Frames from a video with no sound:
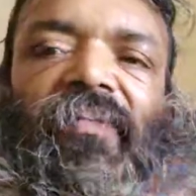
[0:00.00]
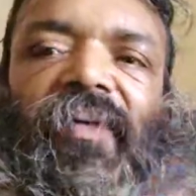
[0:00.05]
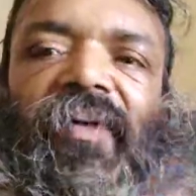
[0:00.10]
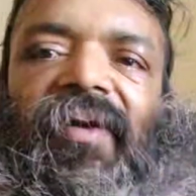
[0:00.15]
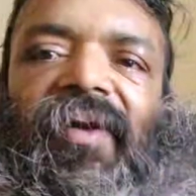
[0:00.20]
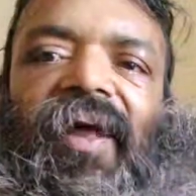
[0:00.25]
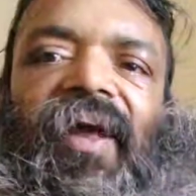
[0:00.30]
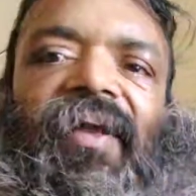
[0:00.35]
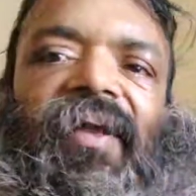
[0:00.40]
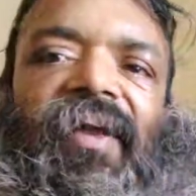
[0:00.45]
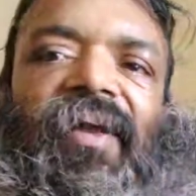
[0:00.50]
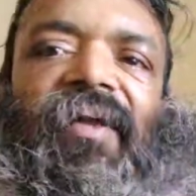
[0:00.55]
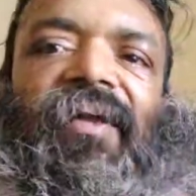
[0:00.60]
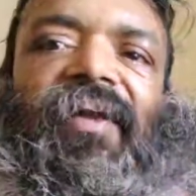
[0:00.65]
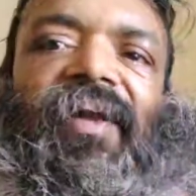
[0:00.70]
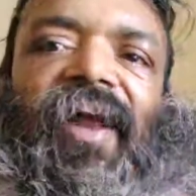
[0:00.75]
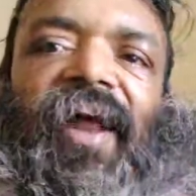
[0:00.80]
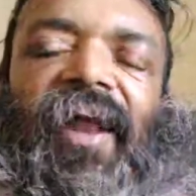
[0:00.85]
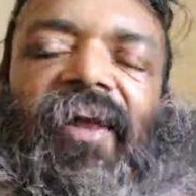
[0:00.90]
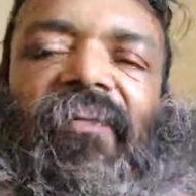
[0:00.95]
Means
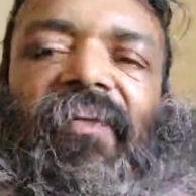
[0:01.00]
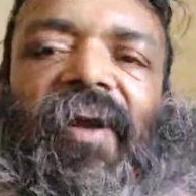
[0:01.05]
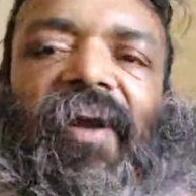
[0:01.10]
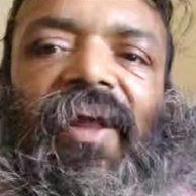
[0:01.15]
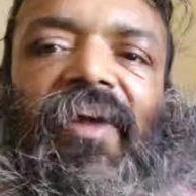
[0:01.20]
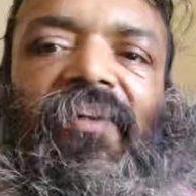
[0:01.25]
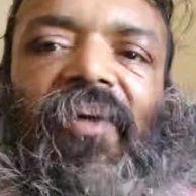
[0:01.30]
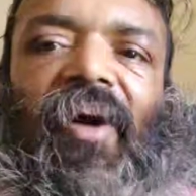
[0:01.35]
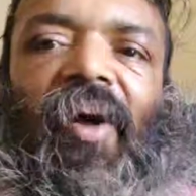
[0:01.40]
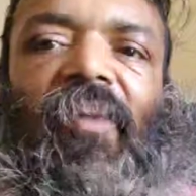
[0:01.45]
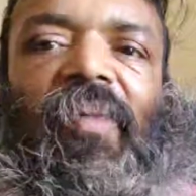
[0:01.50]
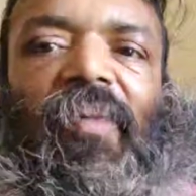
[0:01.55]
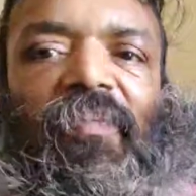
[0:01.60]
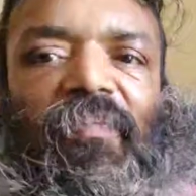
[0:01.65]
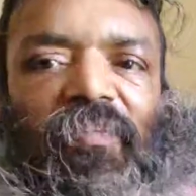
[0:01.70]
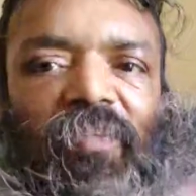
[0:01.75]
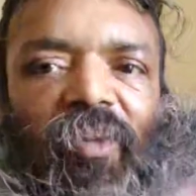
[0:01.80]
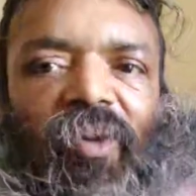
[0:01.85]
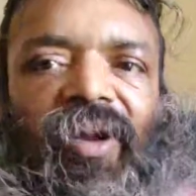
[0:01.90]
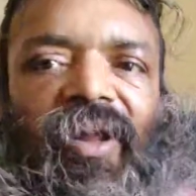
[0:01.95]
derivative of a
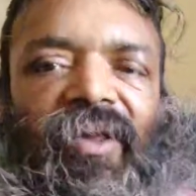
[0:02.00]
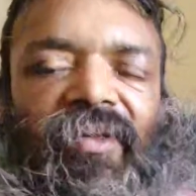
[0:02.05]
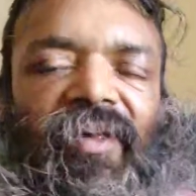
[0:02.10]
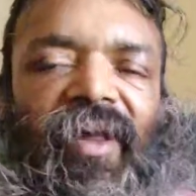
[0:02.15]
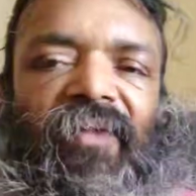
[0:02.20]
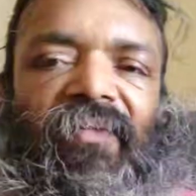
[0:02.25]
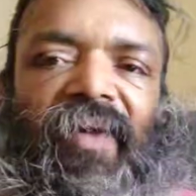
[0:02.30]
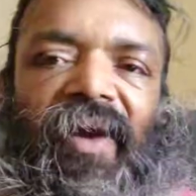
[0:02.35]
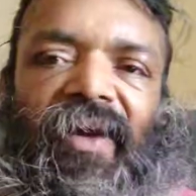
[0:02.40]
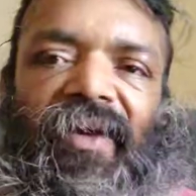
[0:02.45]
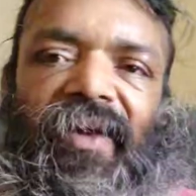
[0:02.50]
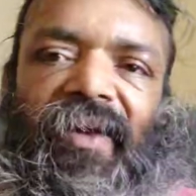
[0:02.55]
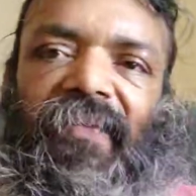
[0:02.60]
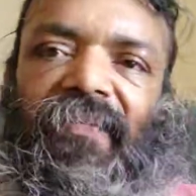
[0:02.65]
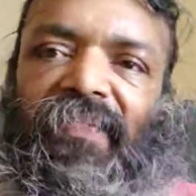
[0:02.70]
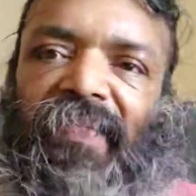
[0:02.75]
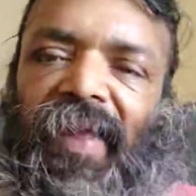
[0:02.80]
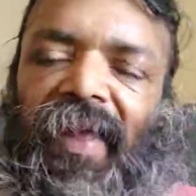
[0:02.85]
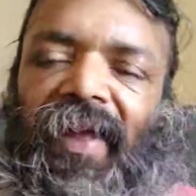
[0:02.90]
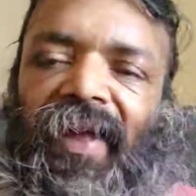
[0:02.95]
position vector
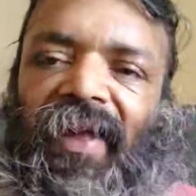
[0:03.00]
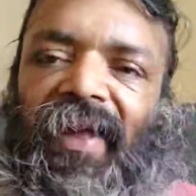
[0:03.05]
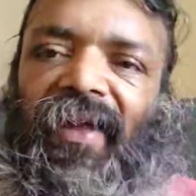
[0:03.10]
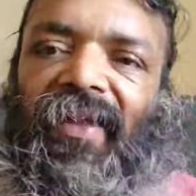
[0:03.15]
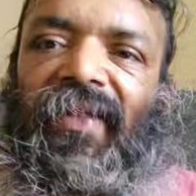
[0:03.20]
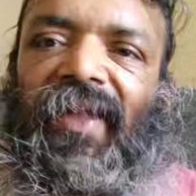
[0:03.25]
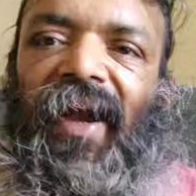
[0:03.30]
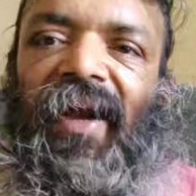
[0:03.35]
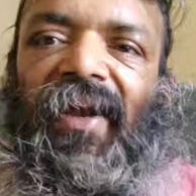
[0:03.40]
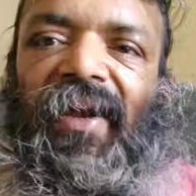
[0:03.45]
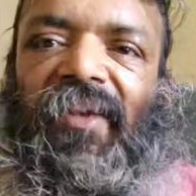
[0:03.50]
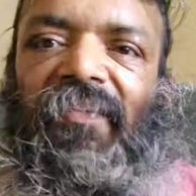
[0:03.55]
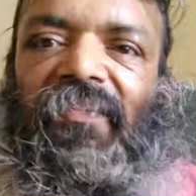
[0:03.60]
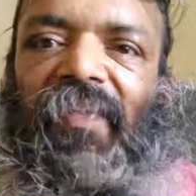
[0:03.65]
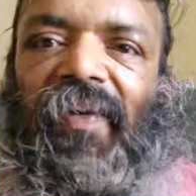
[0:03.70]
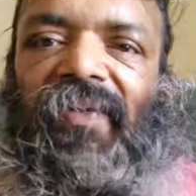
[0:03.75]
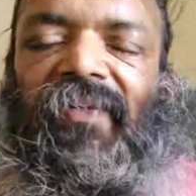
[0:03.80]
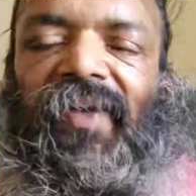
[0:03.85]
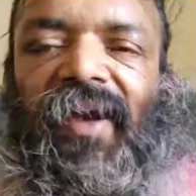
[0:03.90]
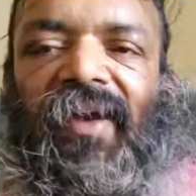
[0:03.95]
that
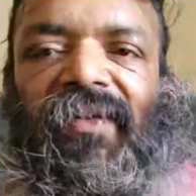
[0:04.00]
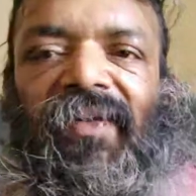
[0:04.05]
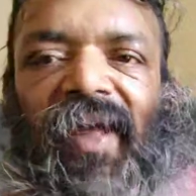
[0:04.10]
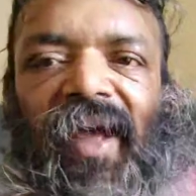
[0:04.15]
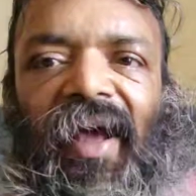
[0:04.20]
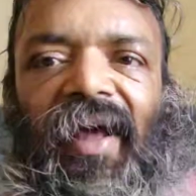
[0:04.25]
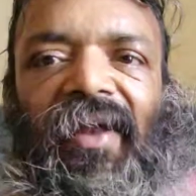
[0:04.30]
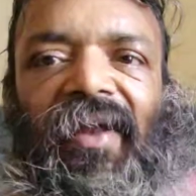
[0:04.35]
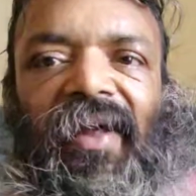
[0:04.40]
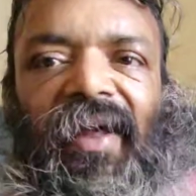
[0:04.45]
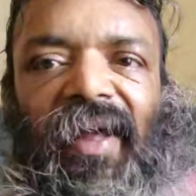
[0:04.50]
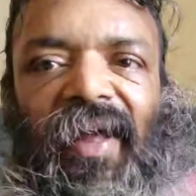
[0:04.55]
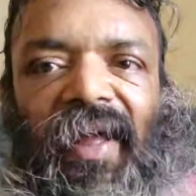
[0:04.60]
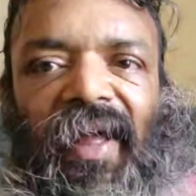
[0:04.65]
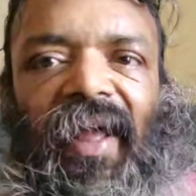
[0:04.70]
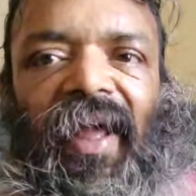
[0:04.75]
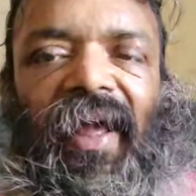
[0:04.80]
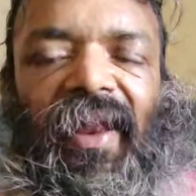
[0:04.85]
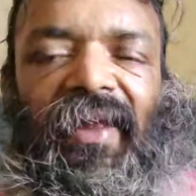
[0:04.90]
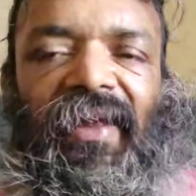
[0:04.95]
represents
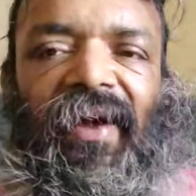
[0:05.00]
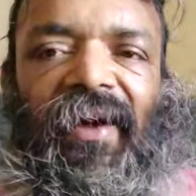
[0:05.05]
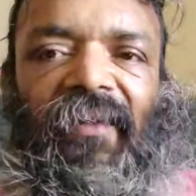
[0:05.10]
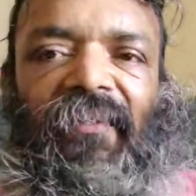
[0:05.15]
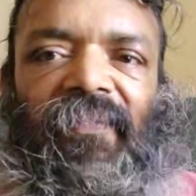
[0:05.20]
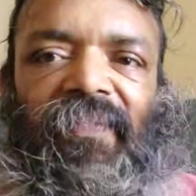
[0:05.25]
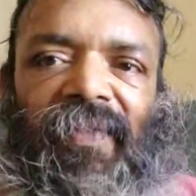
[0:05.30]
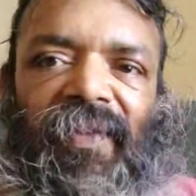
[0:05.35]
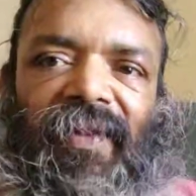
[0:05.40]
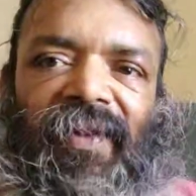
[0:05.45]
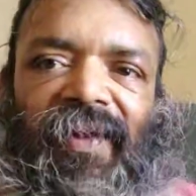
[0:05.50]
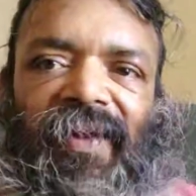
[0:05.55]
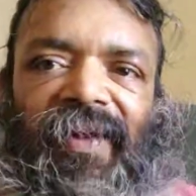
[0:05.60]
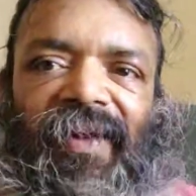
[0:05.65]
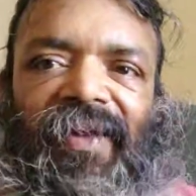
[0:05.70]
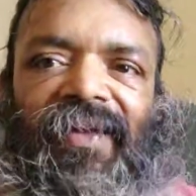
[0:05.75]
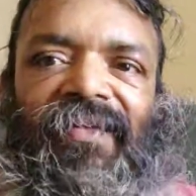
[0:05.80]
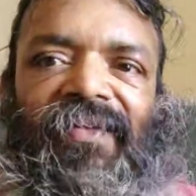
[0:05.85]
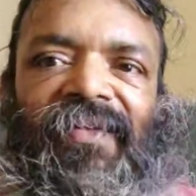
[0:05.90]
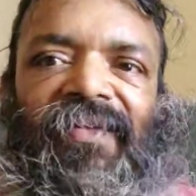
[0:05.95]
an area
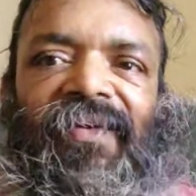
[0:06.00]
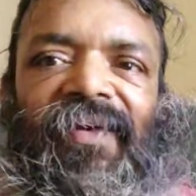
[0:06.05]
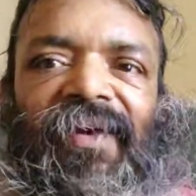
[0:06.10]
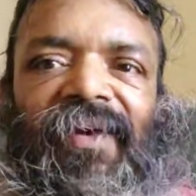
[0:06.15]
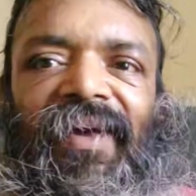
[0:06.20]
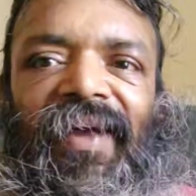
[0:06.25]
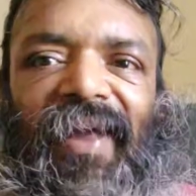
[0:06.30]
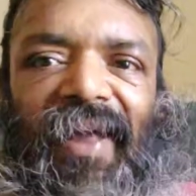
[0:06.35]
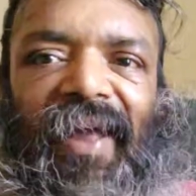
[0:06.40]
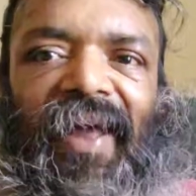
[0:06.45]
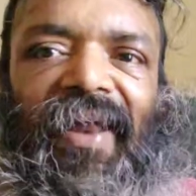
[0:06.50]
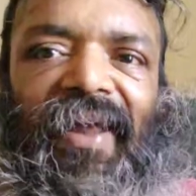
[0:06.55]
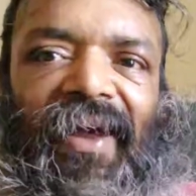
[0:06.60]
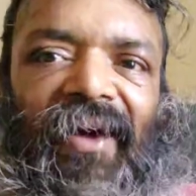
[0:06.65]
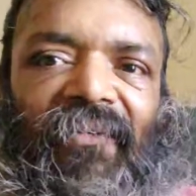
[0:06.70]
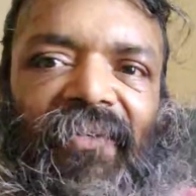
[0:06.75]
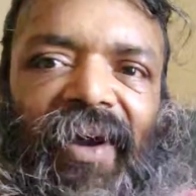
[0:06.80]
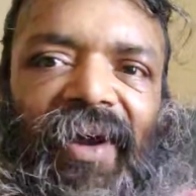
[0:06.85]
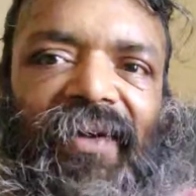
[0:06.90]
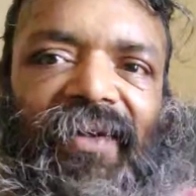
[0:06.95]
is
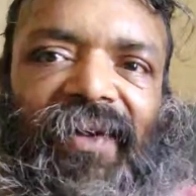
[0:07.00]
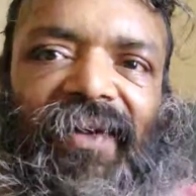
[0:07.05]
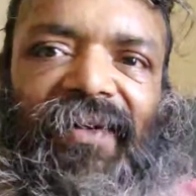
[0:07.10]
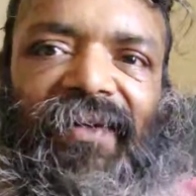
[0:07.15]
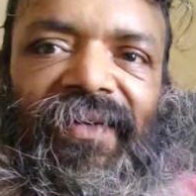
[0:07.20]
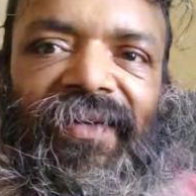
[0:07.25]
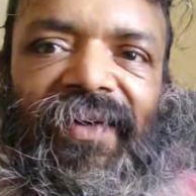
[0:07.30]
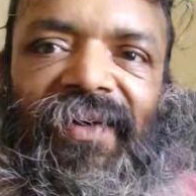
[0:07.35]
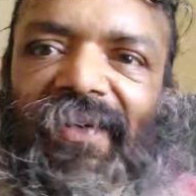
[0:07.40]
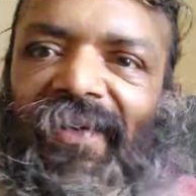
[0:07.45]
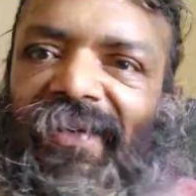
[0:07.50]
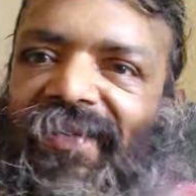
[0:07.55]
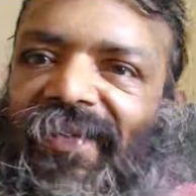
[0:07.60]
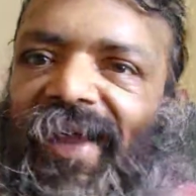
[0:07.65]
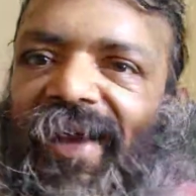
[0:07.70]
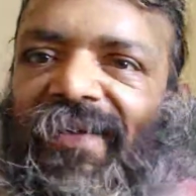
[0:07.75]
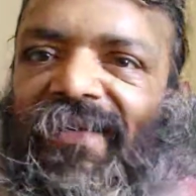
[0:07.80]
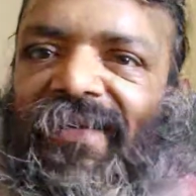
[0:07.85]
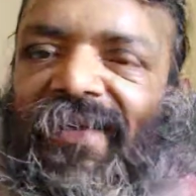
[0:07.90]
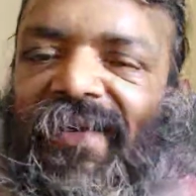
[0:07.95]
area vector.
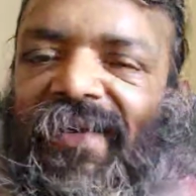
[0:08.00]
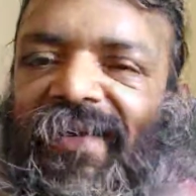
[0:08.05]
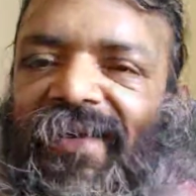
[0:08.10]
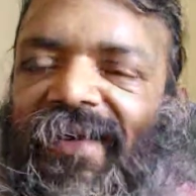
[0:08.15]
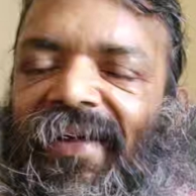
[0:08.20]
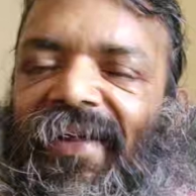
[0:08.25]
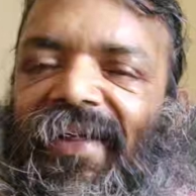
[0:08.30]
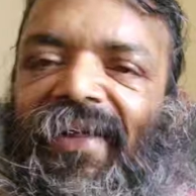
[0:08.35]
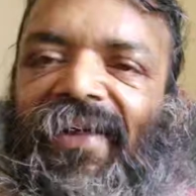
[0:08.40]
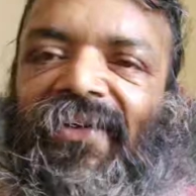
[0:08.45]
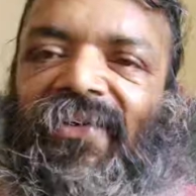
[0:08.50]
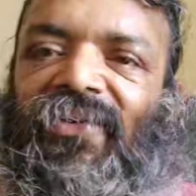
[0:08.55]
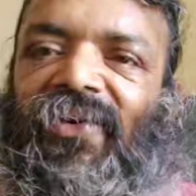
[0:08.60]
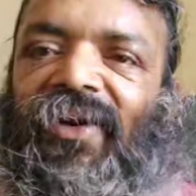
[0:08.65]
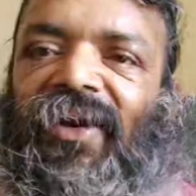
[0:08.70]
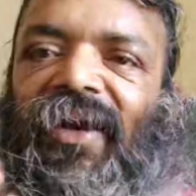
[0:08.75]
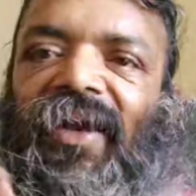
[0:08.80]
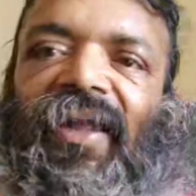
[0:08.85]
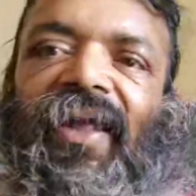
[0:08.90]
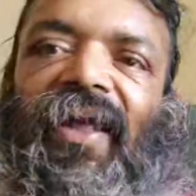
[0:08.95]
That's it. So
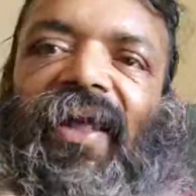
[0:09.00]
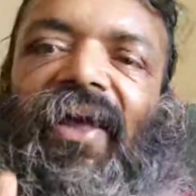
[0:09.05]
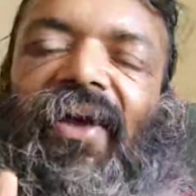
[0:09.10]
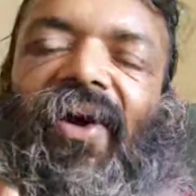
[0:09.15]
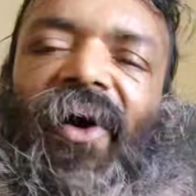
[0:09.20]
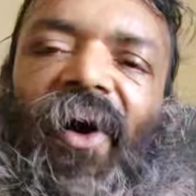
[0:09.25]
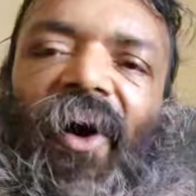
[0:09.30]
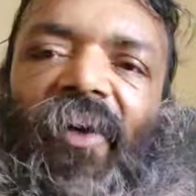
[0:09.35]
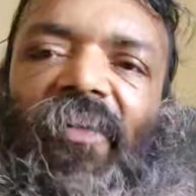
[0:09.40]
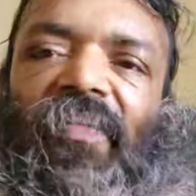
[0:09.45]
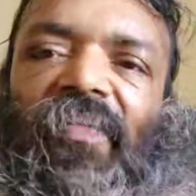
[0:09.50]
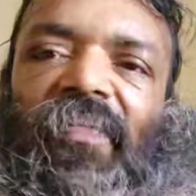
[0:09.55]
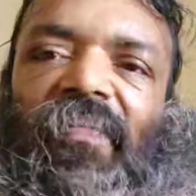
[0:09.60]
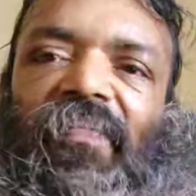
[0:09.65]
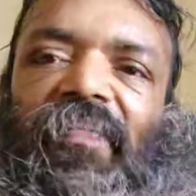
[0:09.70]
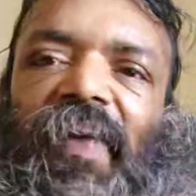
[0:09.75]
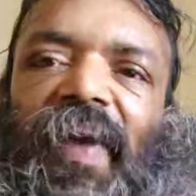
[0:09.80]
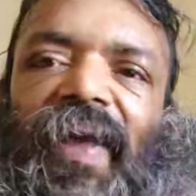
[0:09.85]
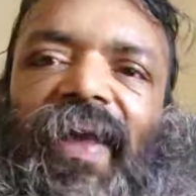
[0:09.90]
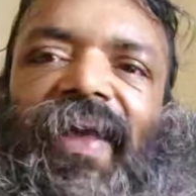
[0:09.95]
d of
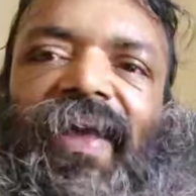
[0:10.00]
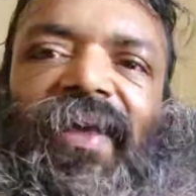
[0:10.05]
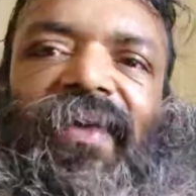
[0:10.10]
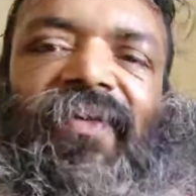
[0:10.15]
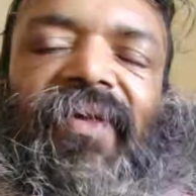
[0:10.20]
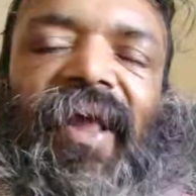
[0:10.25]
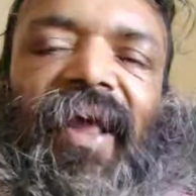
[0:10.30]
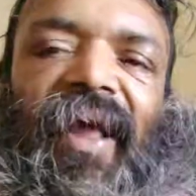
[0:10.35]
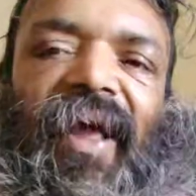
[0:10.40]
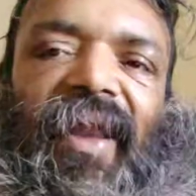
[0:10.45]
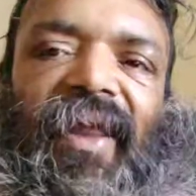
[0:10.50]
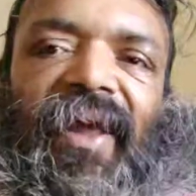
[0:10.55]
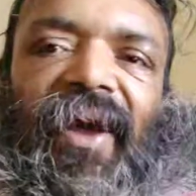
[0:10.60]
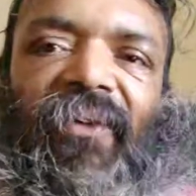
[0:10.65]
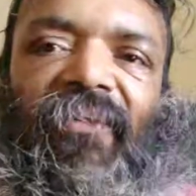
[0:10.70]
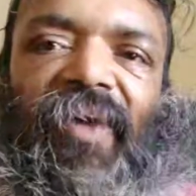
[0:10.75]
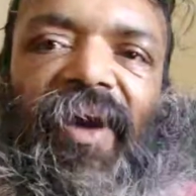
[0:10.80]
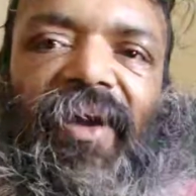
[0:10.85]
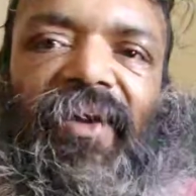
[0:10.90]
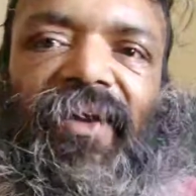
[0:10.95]
p is
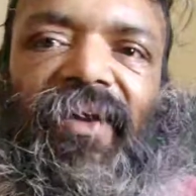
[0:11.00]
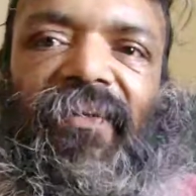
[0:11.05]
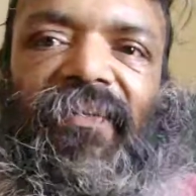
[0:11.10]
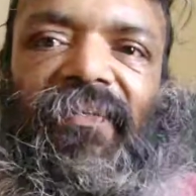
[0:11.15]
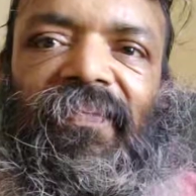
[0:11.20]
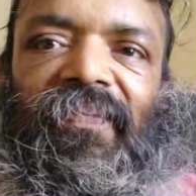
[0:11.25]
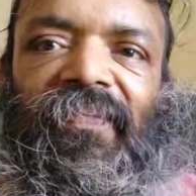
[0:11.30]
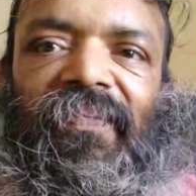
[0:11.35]
area vector.